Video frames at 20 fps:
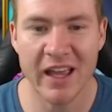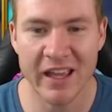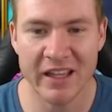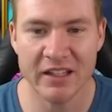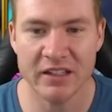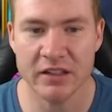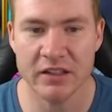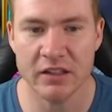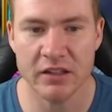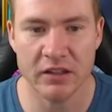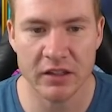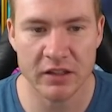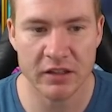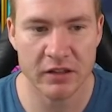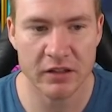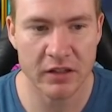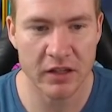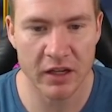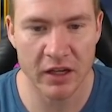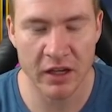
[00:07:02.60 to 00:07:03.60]
and
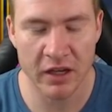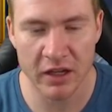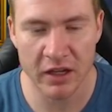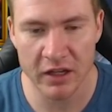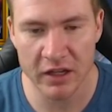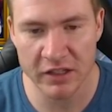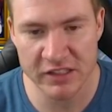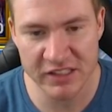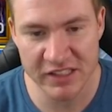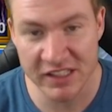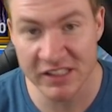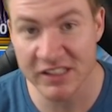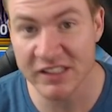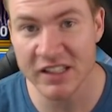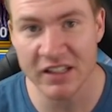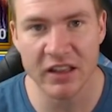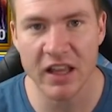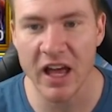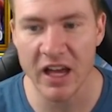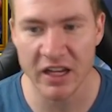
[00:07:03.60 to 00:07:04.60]
uh,
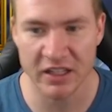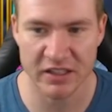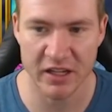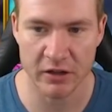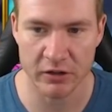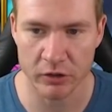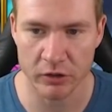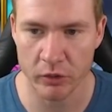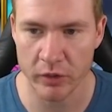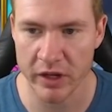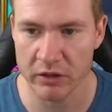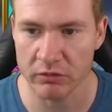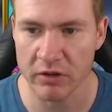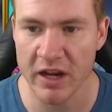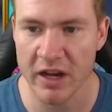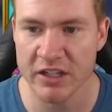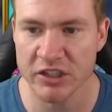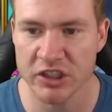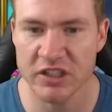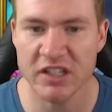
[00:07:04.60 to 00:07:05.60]
assisted lockdown queen,
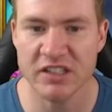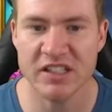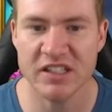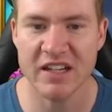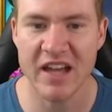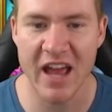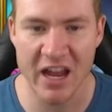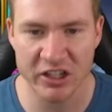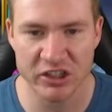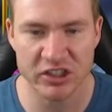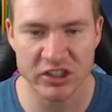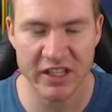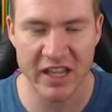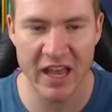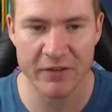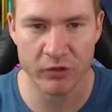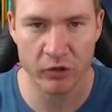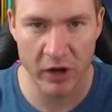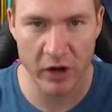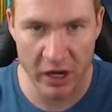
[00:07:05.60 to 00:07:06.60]
right? She doesn't actually
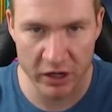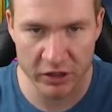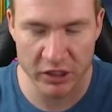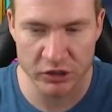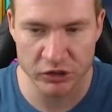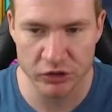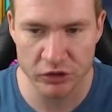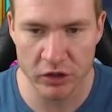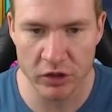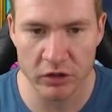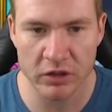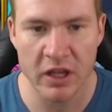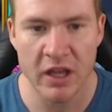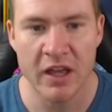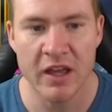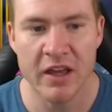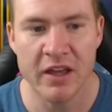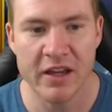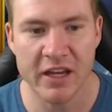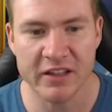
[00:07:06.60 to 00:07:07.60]
have crowd control
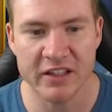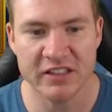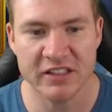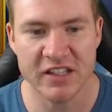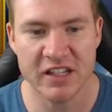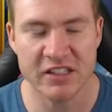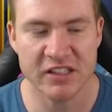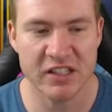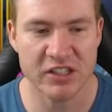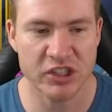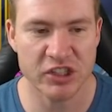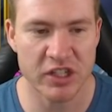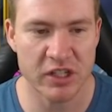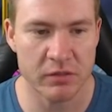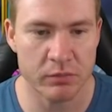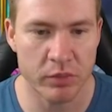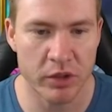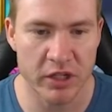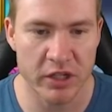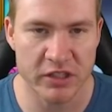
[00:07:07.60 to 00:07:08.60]
in the sense that she
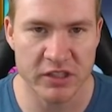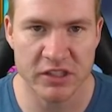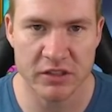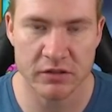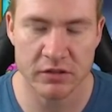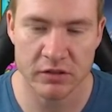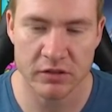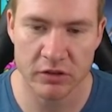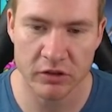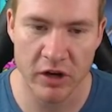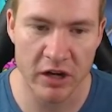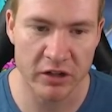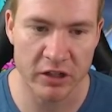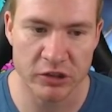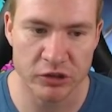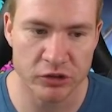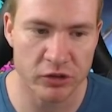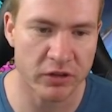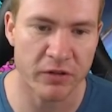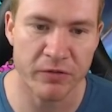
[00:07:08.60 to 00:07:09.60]
puts crowd
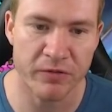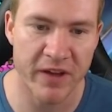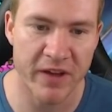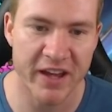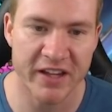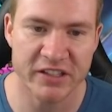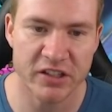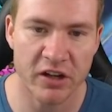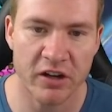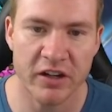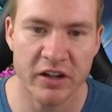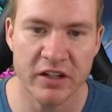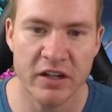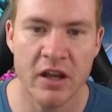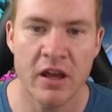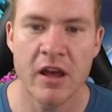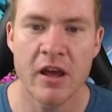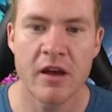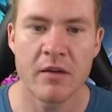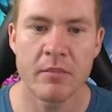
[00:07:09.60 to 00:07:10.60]
control effects on,
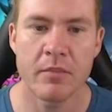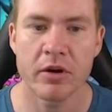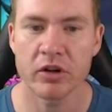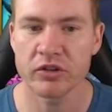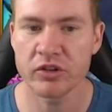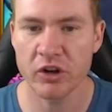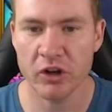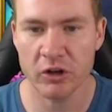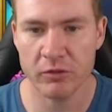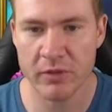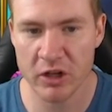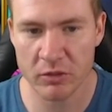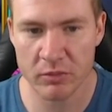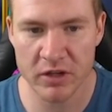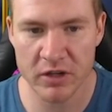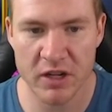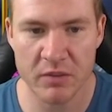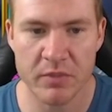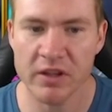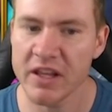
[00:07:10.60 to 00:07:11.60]
but her turn meter
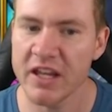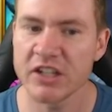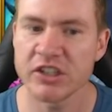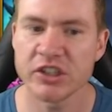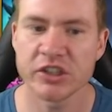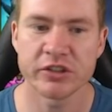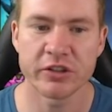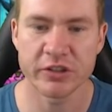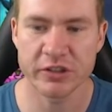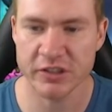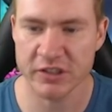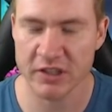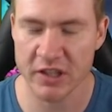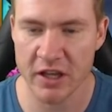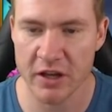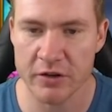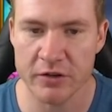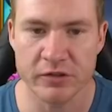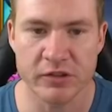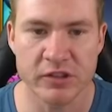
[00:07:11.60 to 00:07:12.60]
manipulation, her
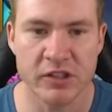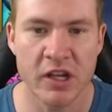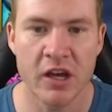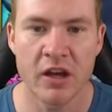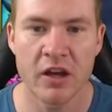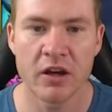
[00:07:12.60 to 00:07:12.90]
slows,